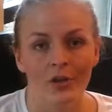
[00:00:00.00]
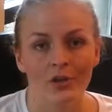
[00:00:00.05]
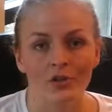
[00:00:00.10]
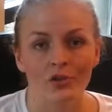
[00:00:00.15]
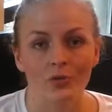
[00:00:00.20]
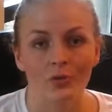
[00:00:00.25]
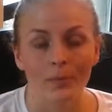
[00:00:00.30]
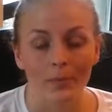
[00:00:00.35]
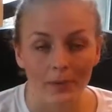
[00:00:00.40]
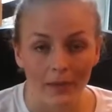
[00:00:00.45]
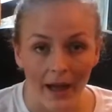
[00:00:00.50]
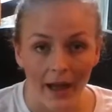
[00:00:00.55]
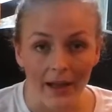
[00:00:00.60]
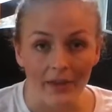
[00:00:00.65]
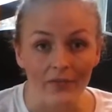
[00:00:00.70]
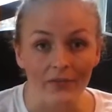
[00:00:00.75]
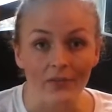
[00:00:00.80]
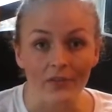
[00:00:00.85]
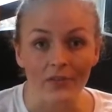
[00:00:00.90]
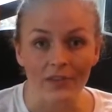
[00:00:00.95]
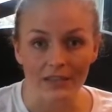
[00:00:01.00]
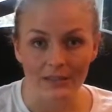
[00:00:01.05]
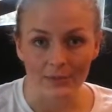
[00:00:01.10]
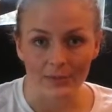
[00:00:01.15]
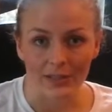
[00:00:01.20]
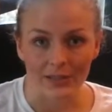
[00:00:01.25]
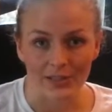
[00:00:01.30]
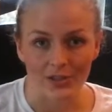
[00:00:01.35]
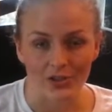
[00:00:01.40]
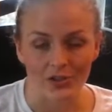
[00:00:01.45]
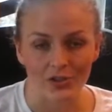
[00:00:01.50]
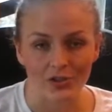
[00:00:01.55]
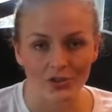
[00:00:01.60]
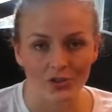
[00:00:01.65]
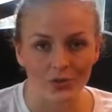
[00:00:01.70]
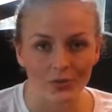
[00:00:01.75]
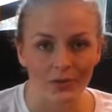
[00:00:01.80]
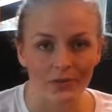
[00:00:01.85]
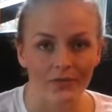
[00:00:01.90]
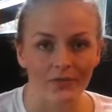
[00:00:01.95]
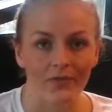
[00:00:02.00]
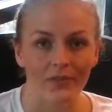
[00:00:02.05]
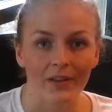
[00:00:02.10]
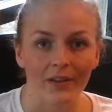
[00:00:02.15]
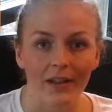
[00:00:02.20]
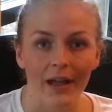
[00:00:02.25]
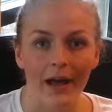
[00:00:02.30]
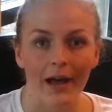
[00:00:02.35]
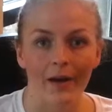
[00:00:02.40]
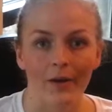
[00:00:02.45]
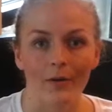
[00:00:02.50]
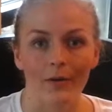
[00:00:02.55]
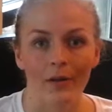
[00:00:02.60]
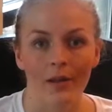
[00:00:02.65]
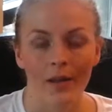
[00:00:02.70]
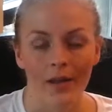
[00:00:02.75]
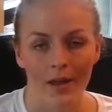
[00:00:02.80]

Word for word: To apply for these positions, you can fill out